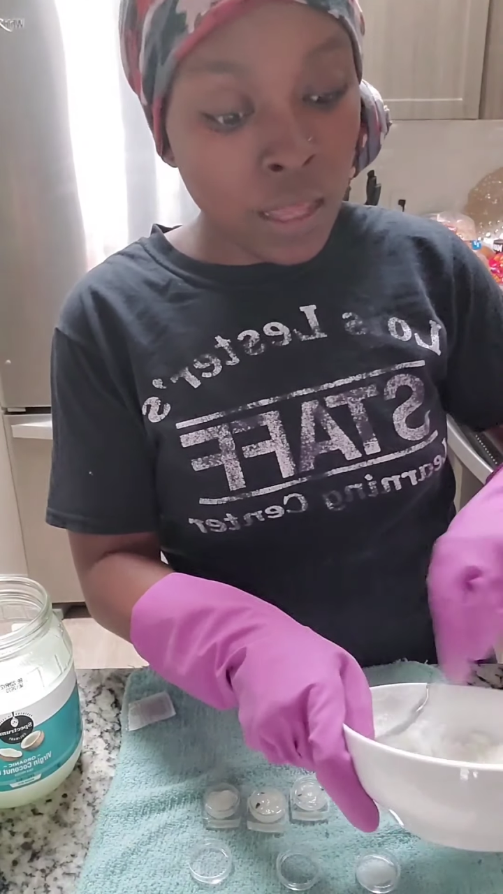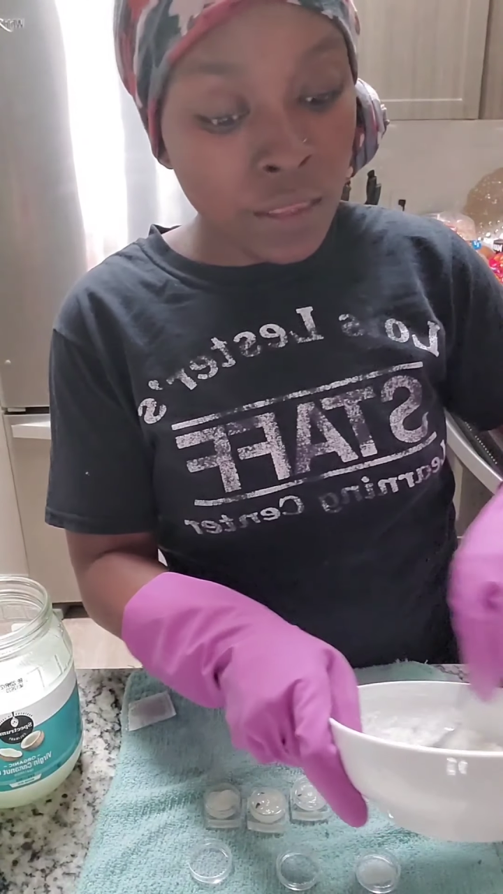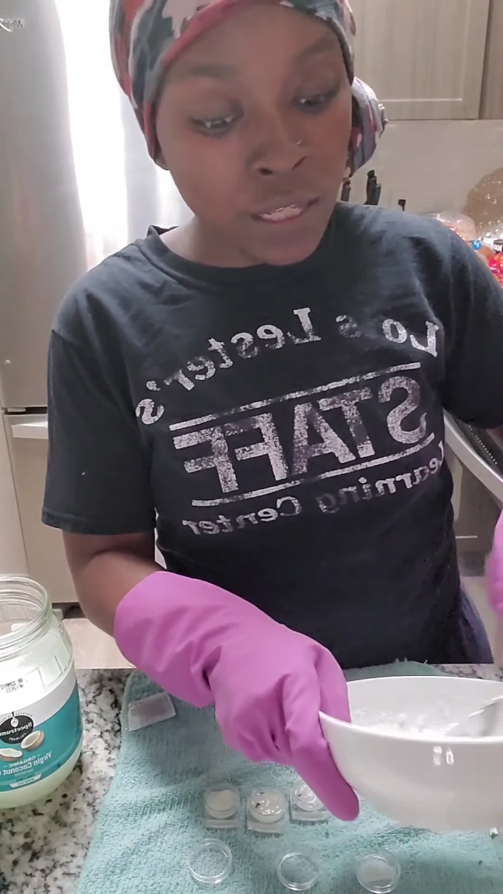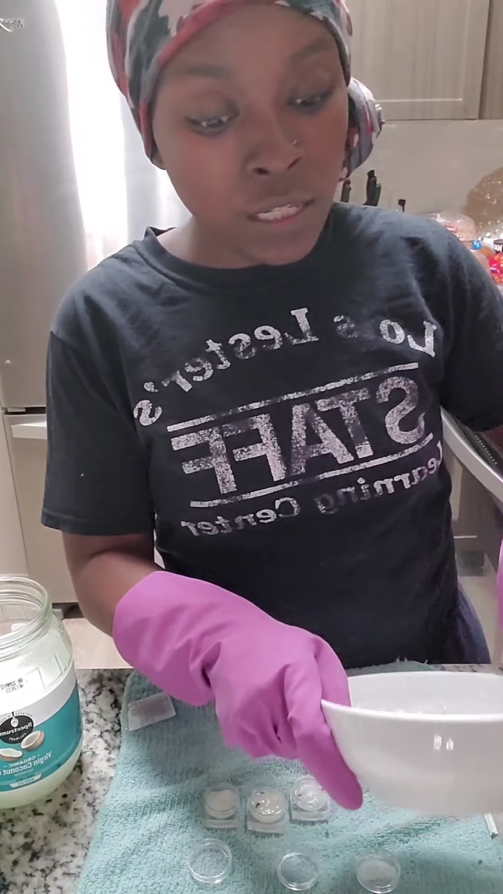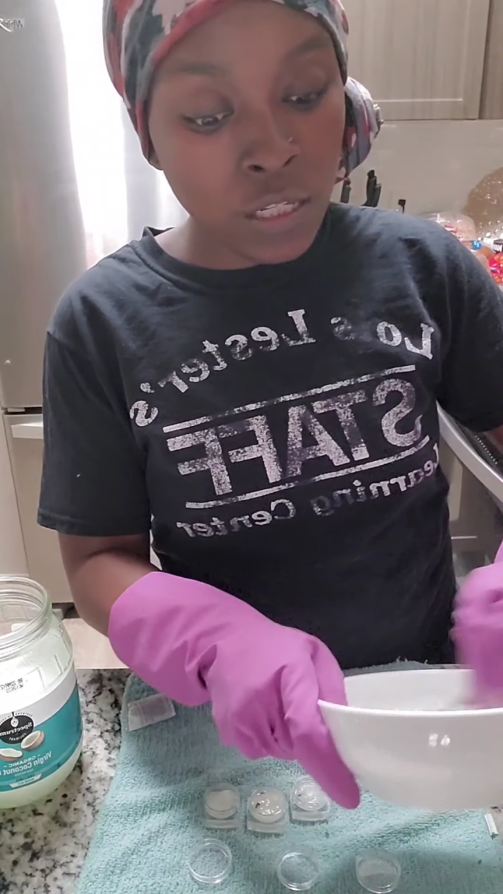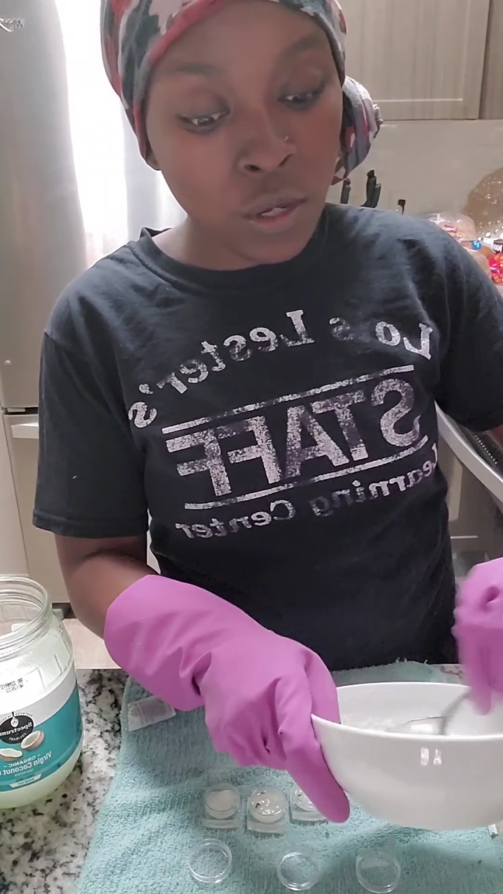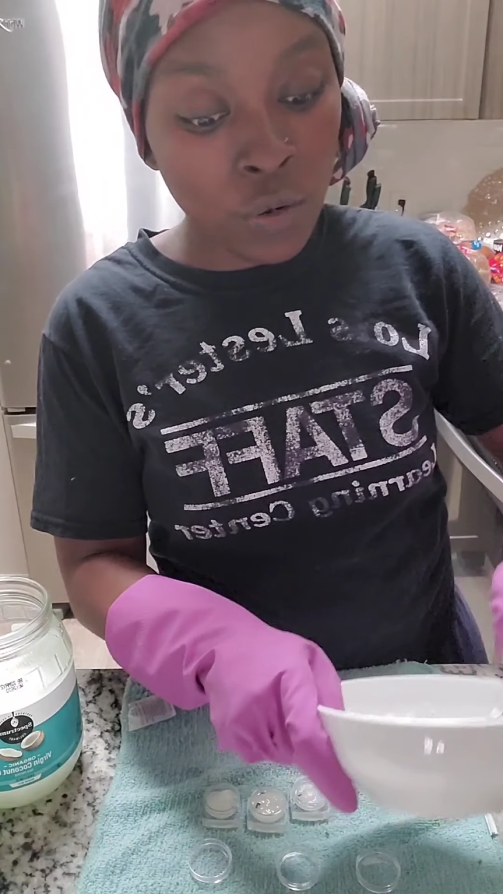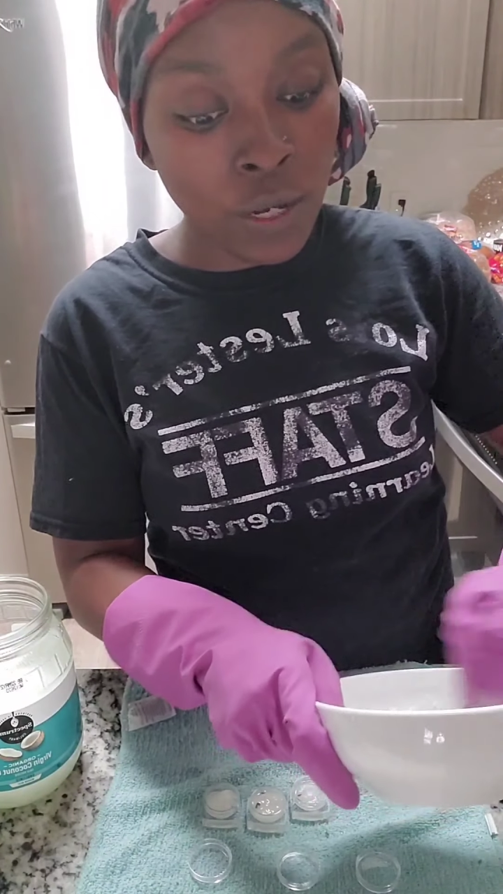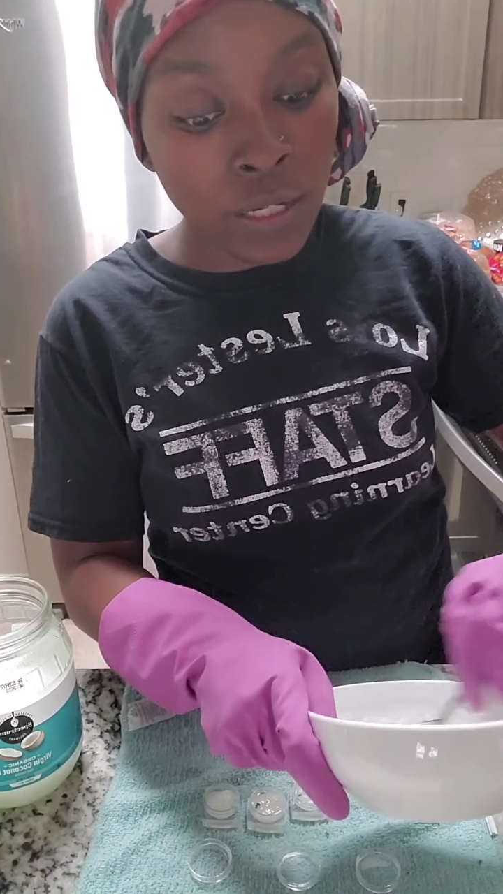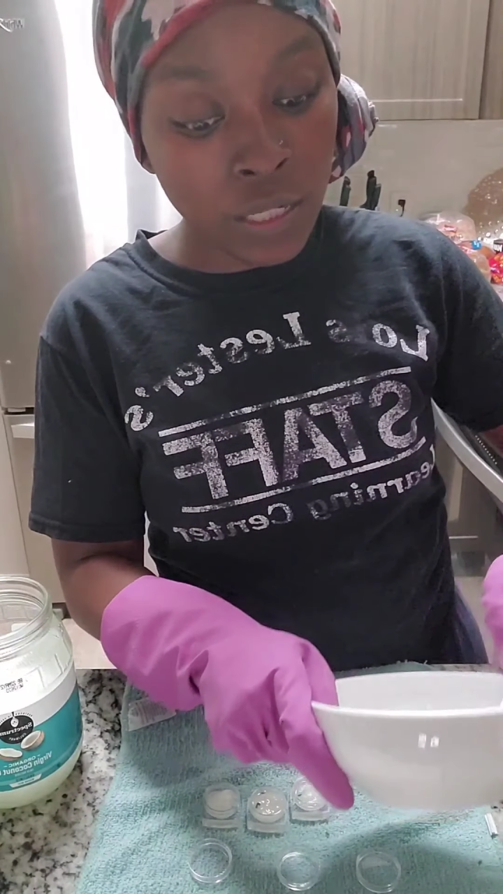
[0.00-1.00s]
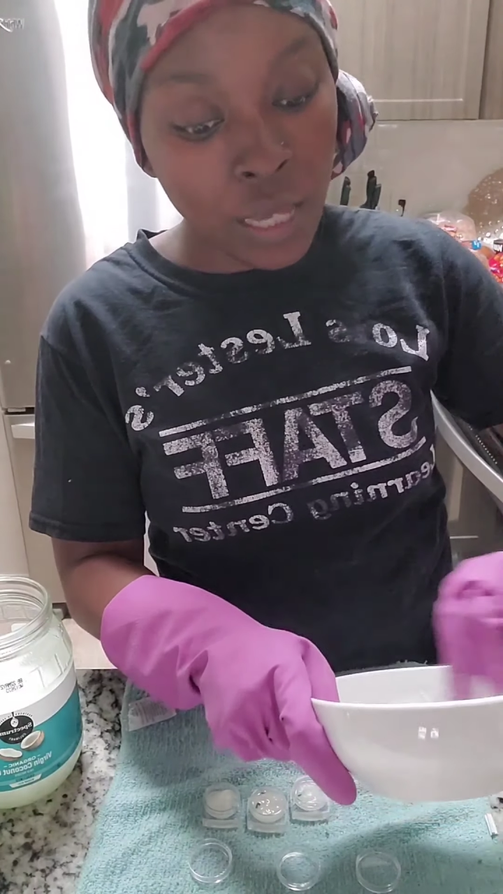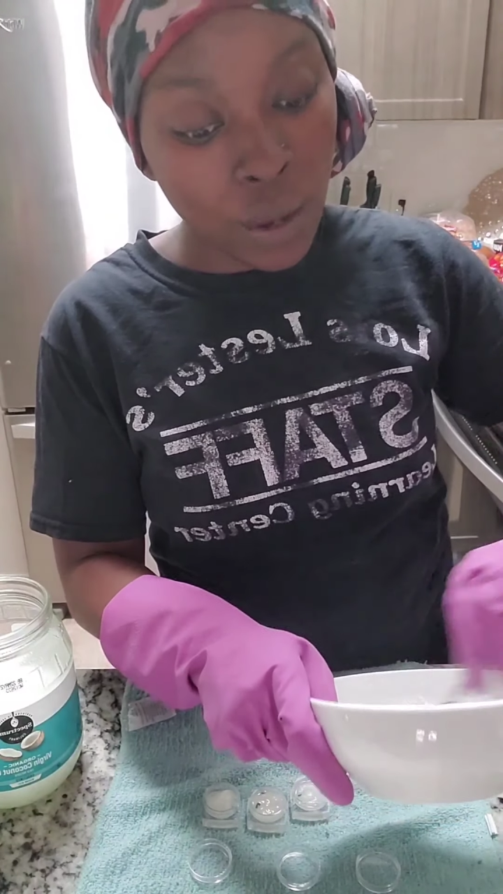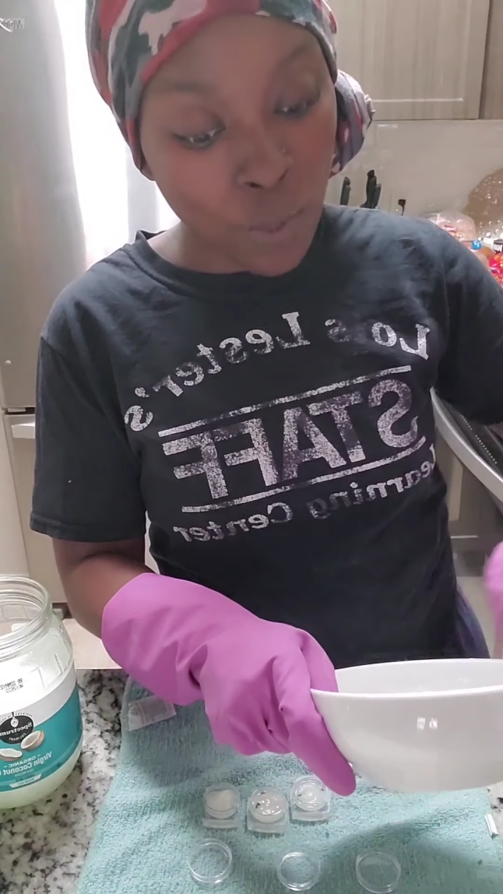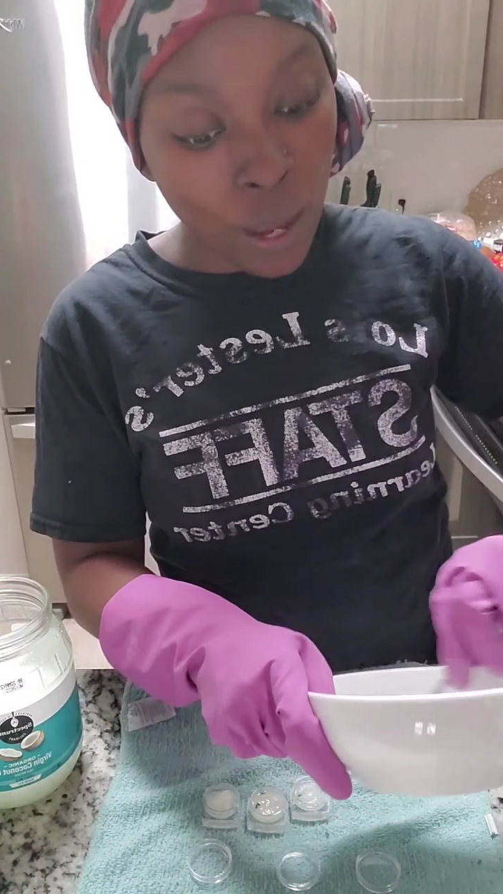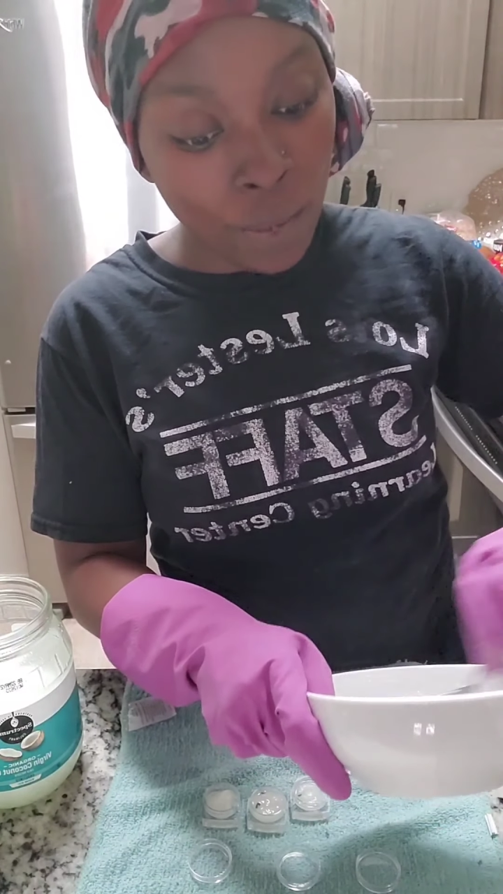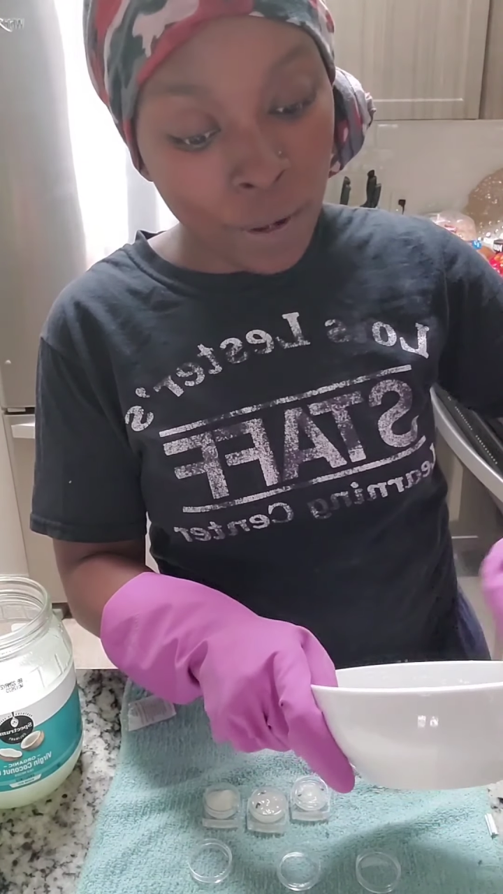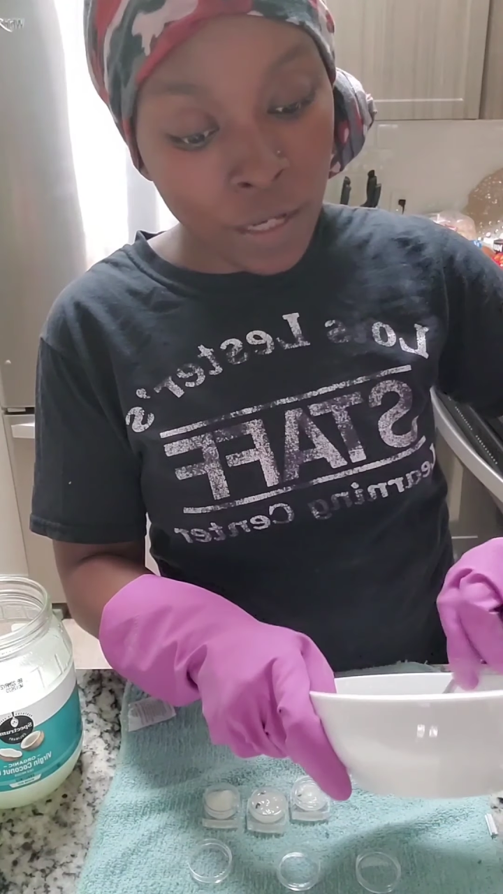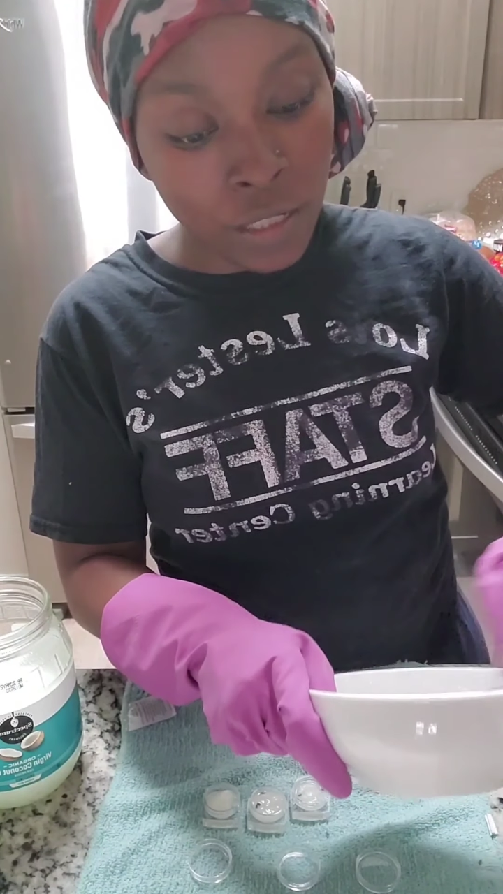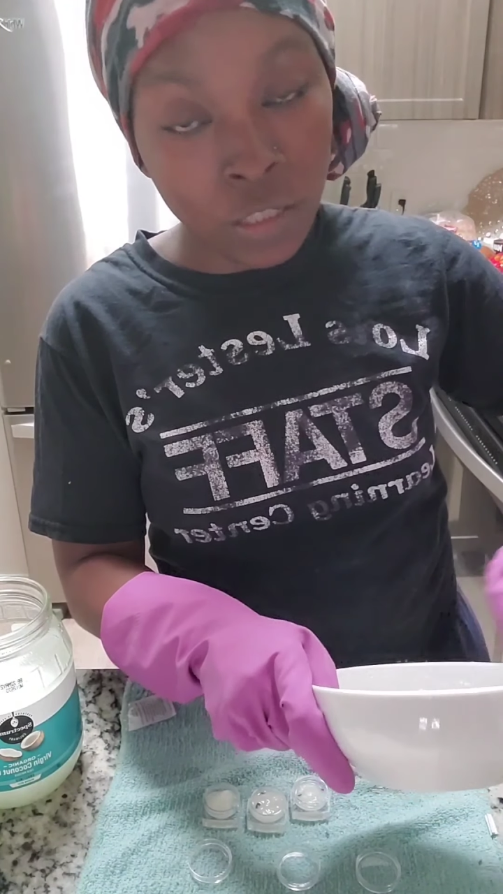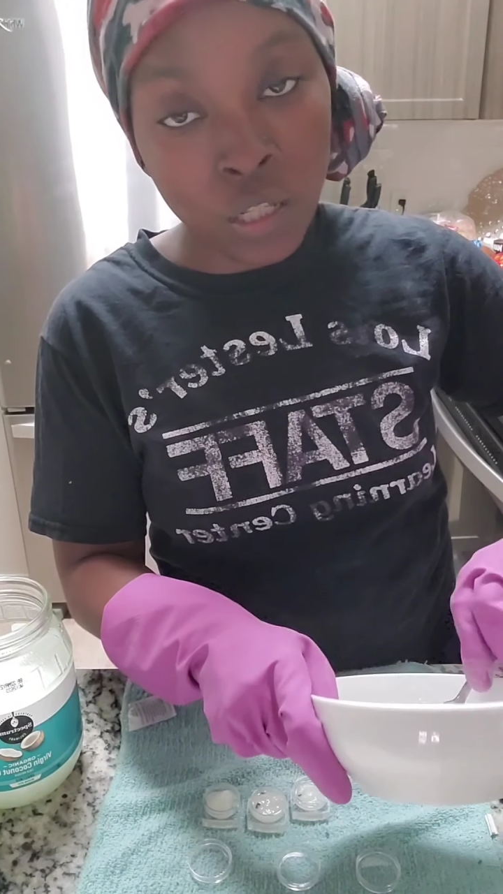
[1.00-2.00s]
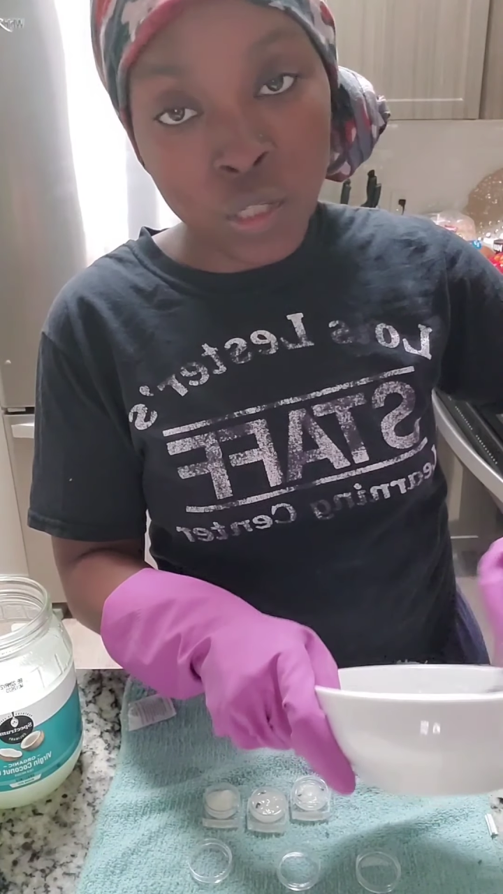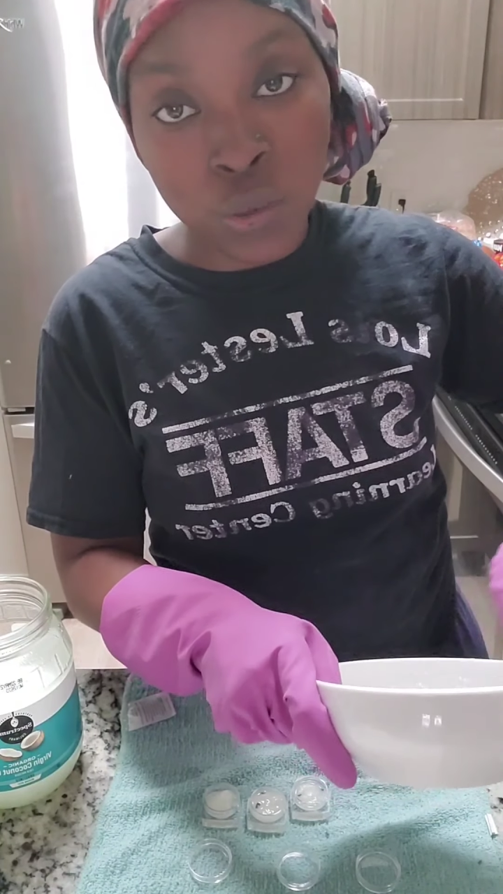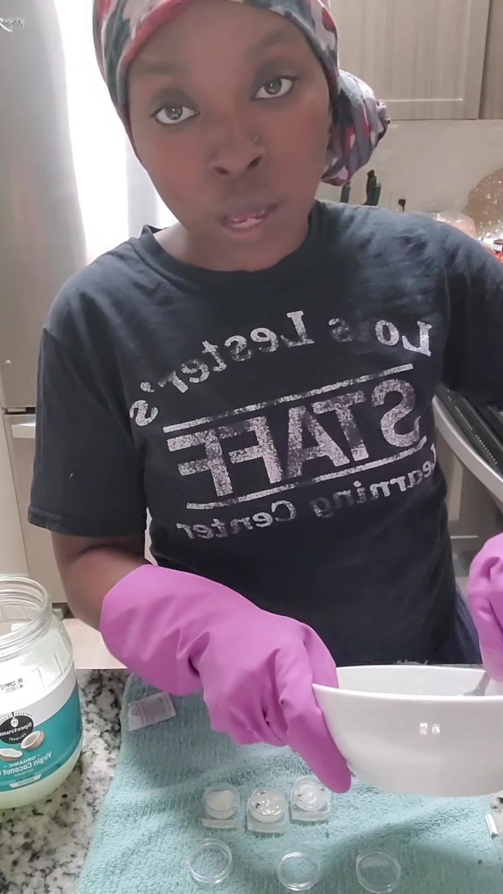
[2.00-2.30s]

This is a great DIY project to do